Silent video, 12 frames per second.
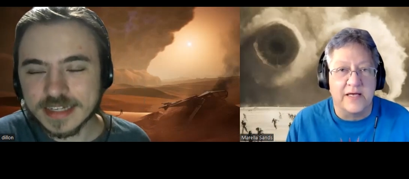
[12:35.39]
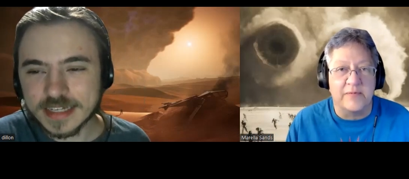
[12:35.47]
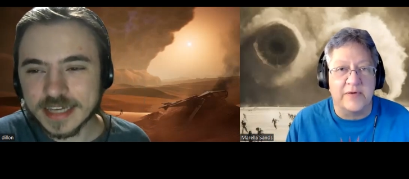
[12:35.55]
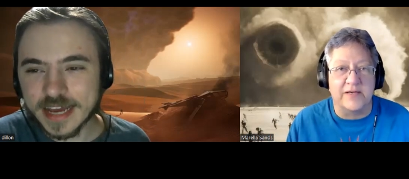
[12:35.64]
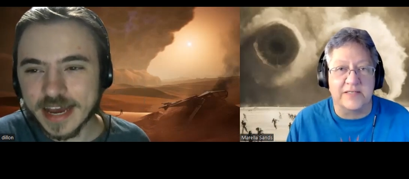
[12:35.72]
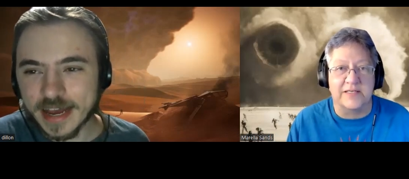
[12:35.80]

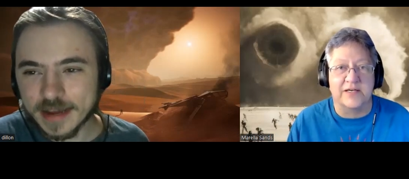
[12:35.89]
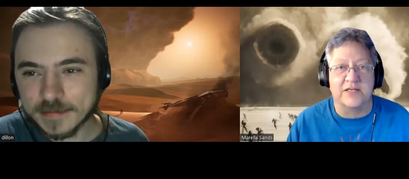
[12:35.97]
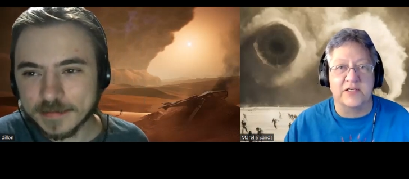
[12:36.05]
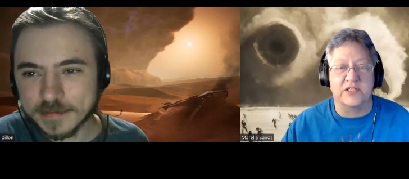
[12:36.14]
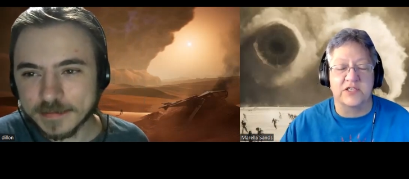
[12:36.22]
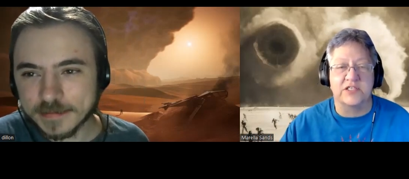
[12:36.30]
Speaker 1: Yeah,
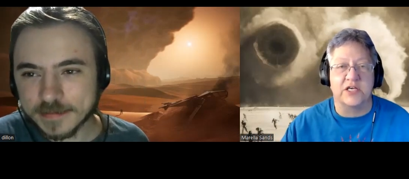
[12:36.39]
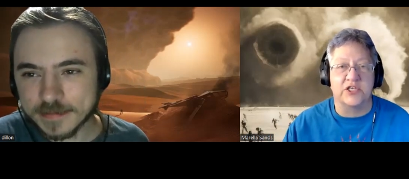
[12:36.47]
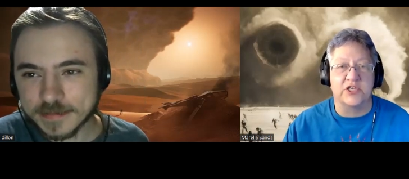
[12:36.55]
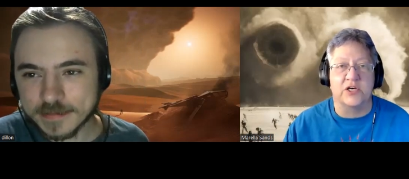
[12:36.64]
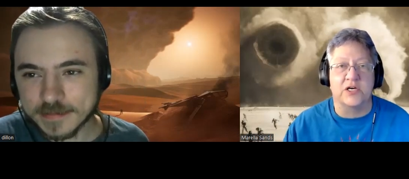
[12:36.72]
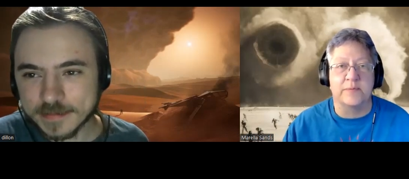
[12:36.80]
because they're just
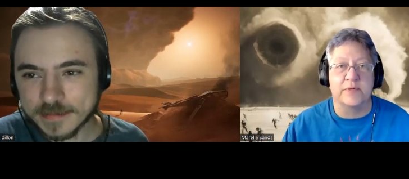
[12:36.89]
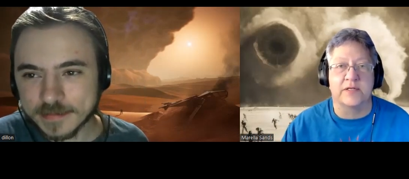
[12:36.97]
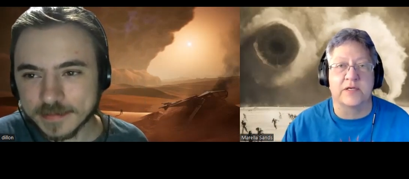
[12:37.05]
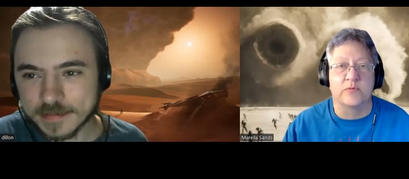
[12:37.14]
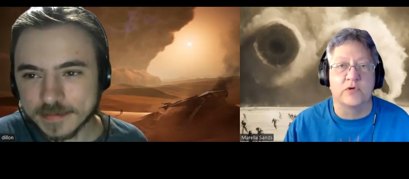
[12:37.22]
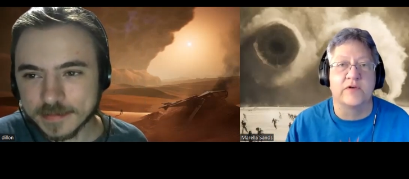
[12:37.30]
touching on it, but then
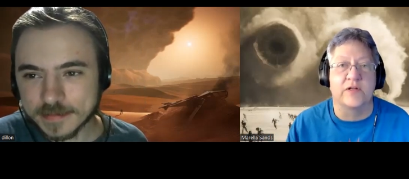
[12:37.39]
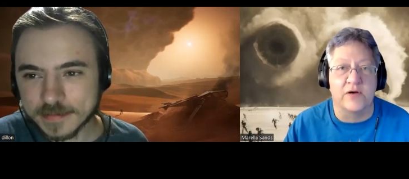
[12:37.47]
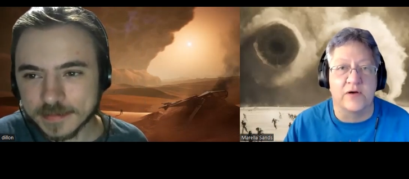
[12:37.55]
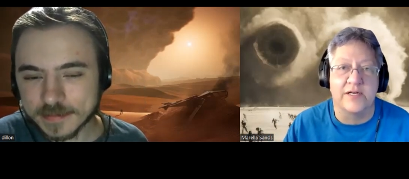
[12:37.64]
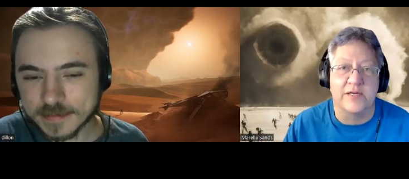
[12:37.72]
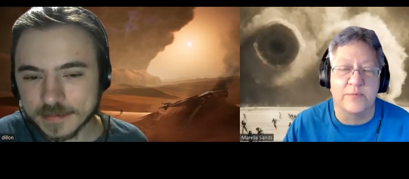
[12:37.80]
they're moving
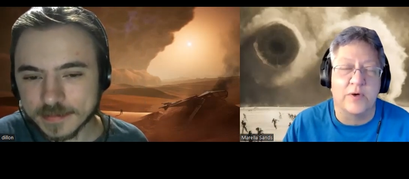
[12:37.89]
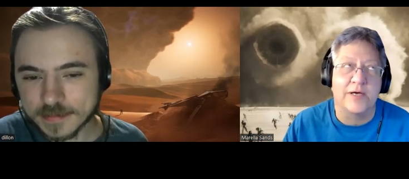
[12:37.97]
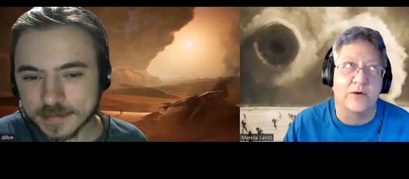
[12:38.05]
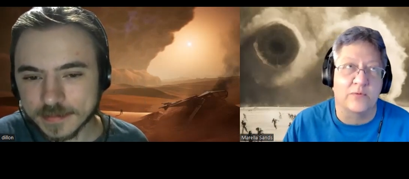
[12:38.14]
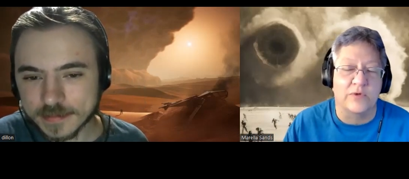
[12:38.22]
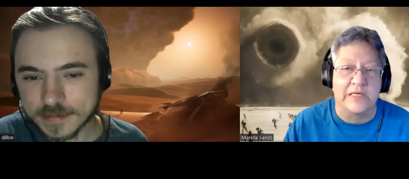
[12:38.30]
on, and you probably
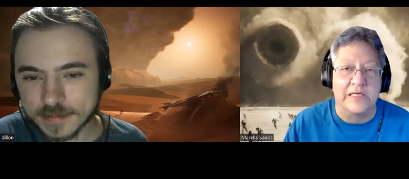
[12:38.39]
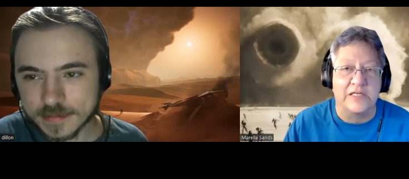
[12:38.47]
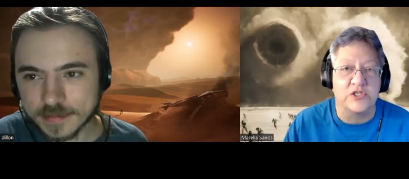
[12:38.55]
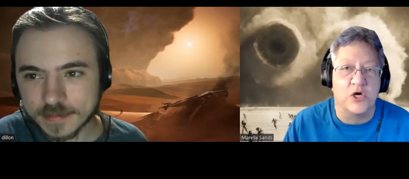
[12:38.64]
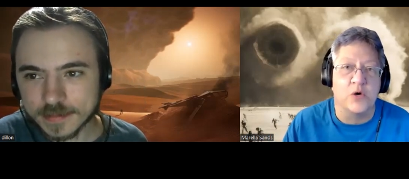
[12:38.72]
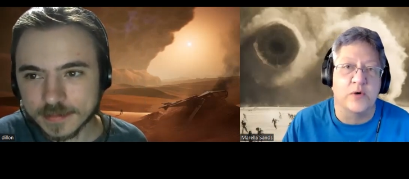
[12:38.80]
don't really need
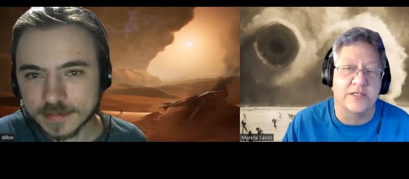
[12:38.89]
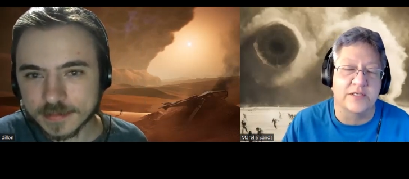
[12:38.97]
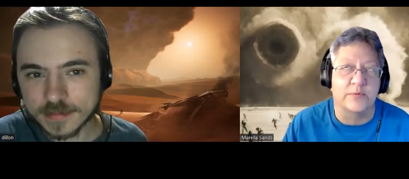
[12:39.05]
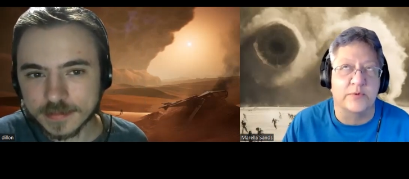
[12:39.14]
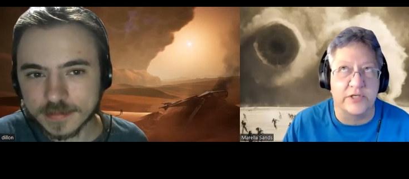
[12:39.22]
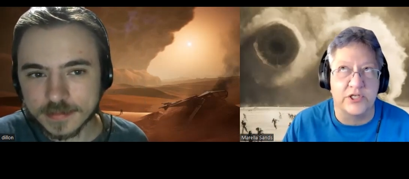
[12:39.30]
to know it to
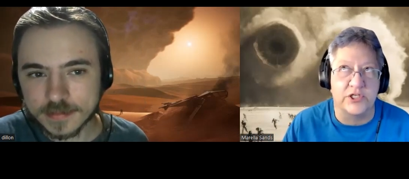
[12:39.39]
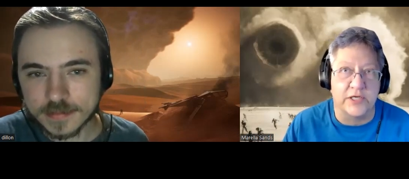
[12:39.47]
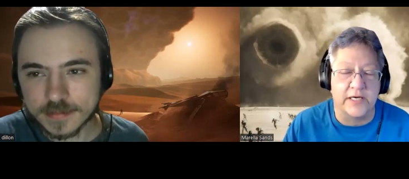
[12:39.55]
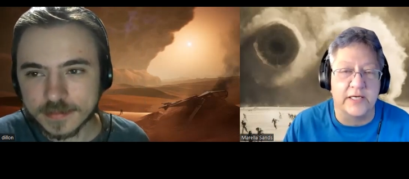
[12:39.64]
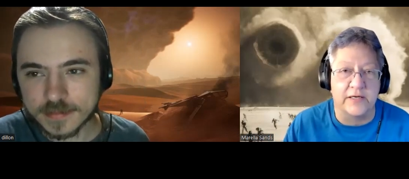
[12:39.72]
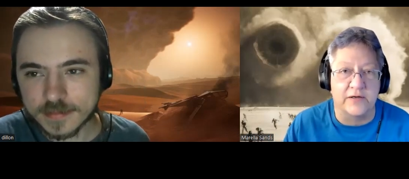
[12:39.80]

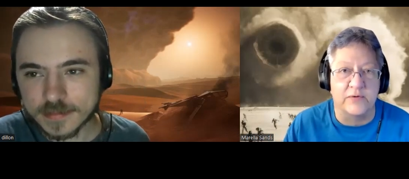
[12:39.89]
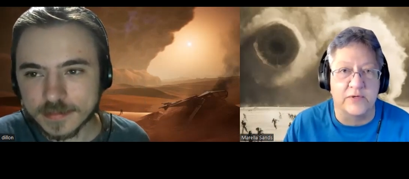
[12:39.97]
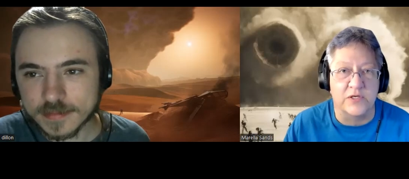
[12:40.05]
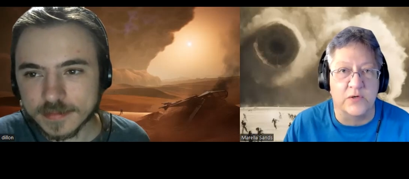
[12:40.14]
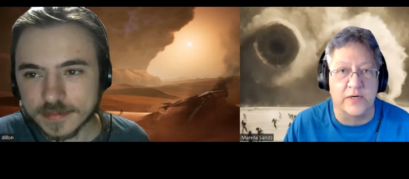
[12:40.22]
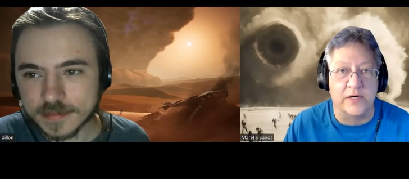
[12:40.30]
appreciate you know
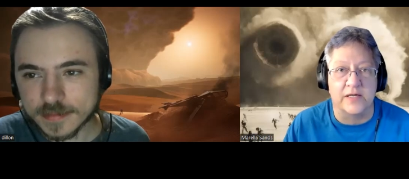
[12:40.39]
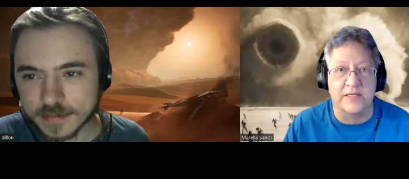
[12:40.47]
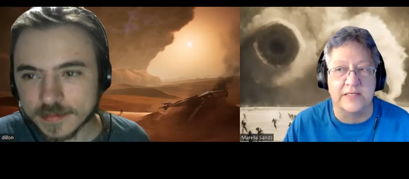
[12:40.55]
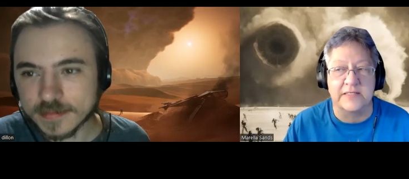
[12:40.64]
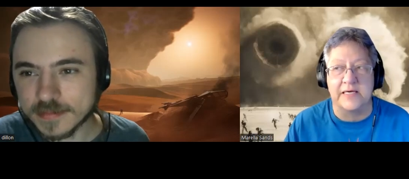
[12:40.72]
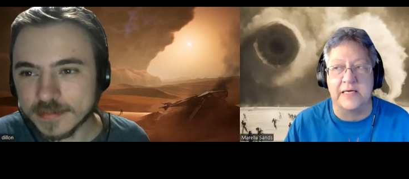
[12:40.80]
what's going on in
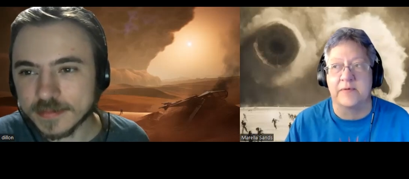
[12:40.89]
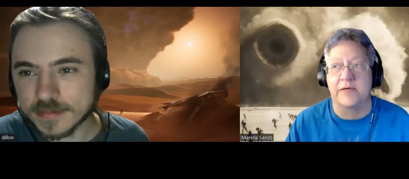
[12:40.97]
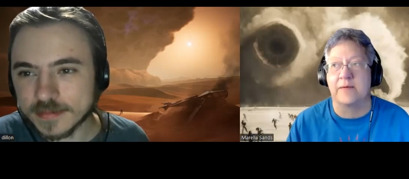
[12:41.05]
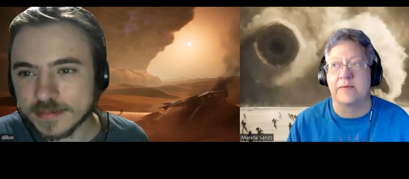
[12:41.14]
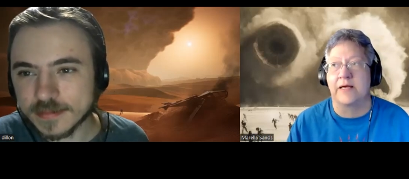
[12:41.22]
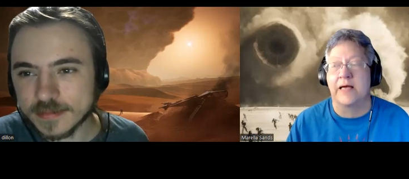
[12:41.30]
the scene. But
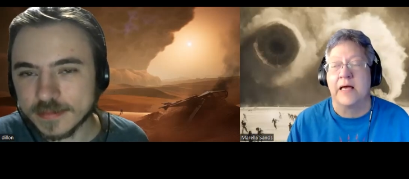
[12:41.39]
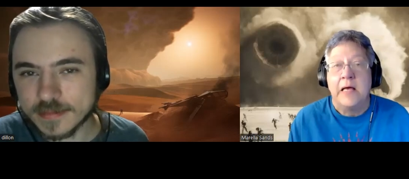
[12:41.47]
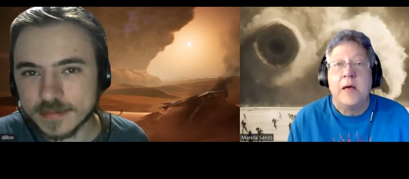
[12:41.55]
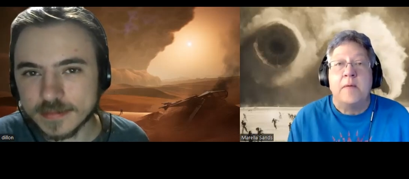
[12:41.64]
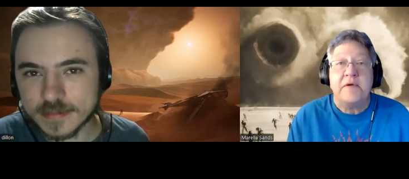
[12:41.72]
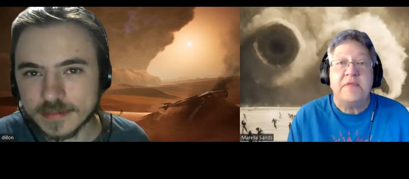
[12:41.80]
I'm like,
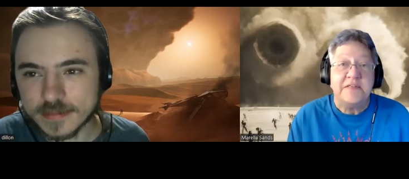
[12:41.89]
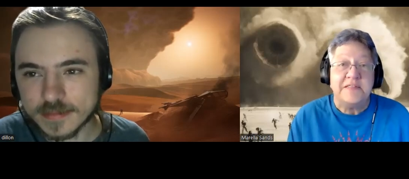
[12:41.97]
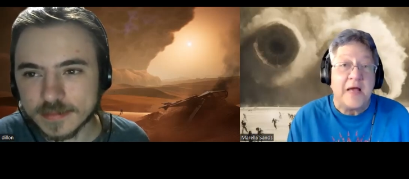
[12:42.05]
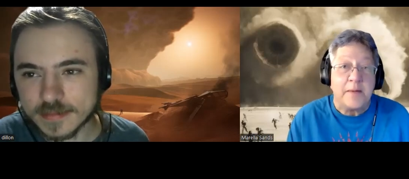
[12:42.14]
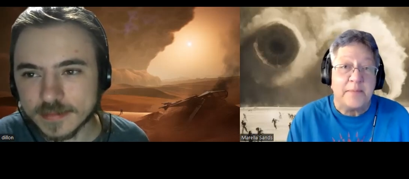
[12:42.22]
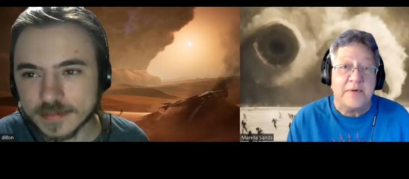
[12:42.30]
but this
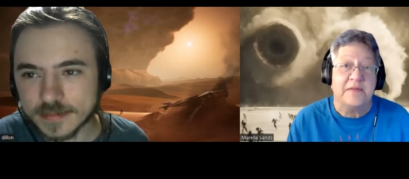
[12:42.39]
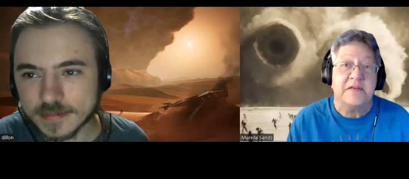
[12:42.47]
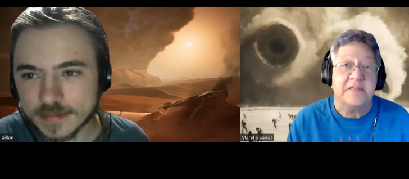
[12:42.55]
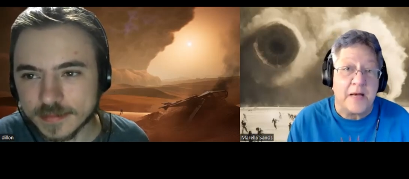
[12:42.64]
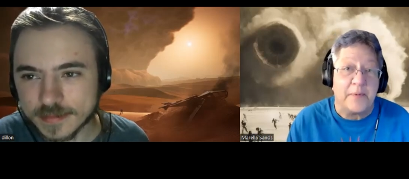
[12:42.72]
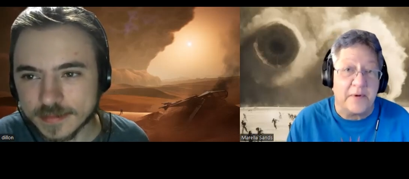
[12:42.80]
happened, and
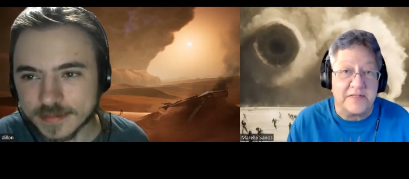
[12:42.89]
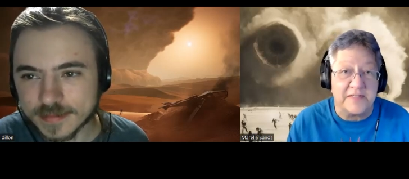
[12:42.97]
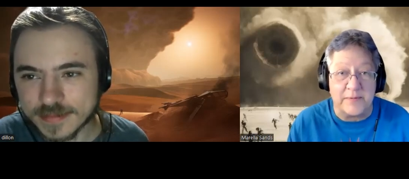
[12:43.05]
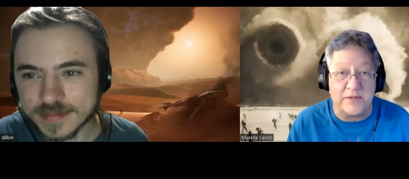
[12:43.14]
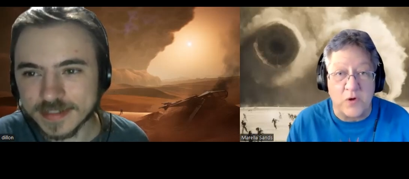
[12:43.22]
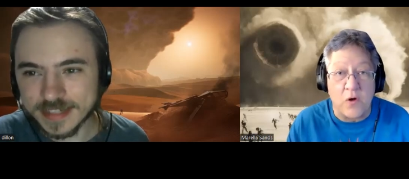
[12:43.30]
this happened, and this
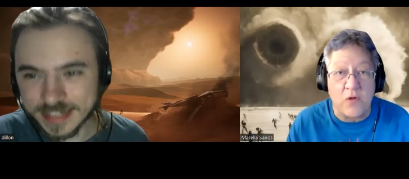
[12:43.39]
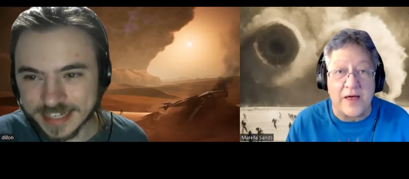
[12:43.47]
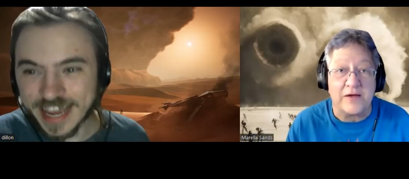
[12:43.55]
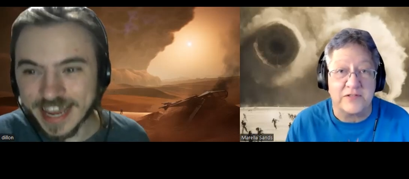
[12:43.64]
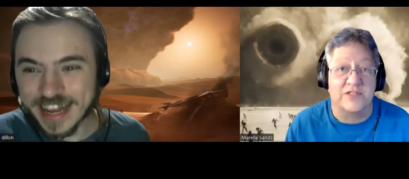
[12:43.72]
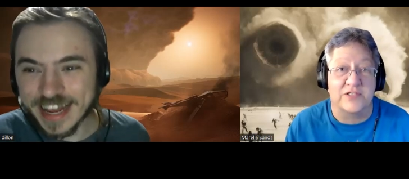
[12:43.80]
happened. It's all yeah.
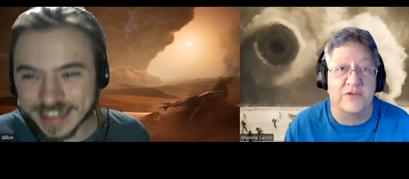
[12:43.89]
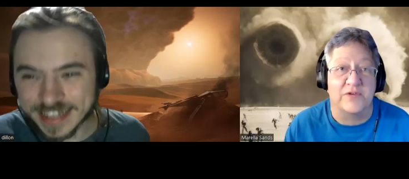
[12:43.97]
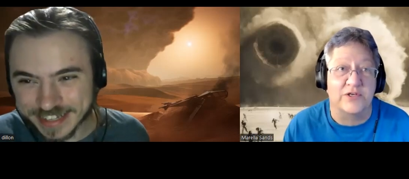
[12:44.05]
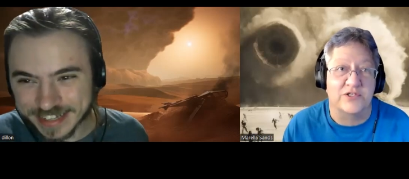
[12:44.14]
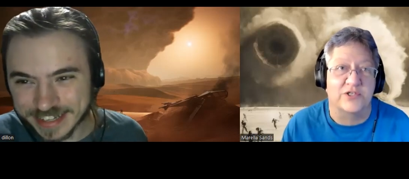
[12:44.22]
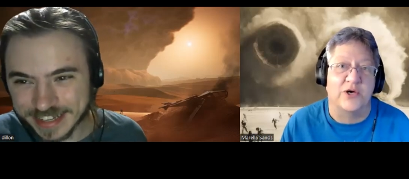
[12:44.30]
thousands of
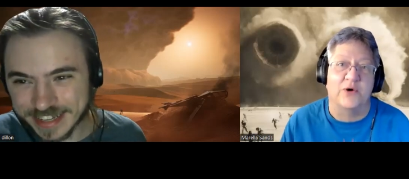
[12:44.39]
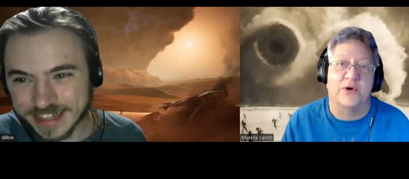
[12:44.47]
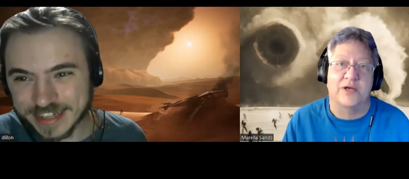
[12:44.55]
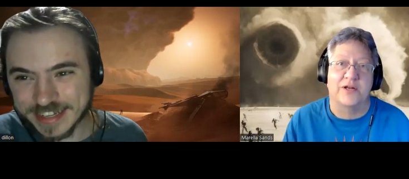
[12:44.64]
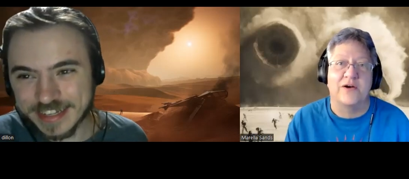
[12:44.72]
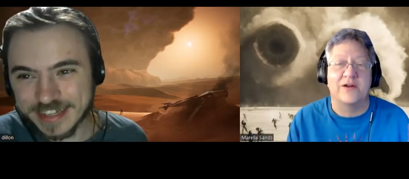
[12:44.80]
years ago,
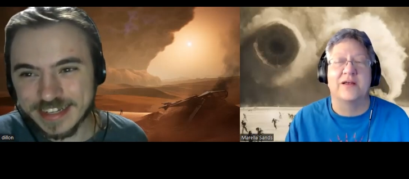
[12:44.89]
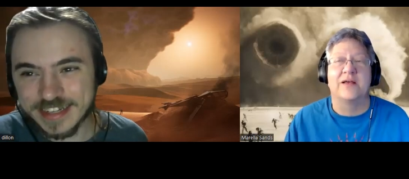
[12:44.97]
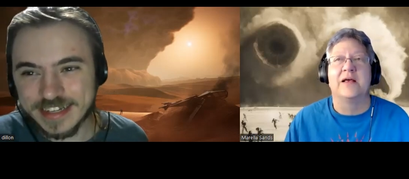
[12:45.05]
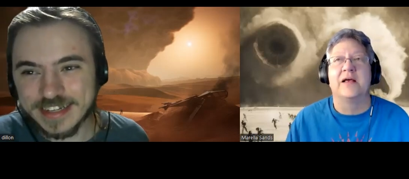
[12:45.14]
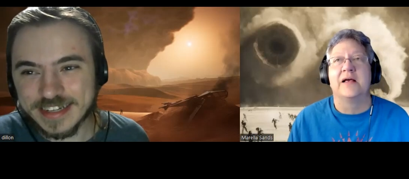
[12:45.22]
you know, and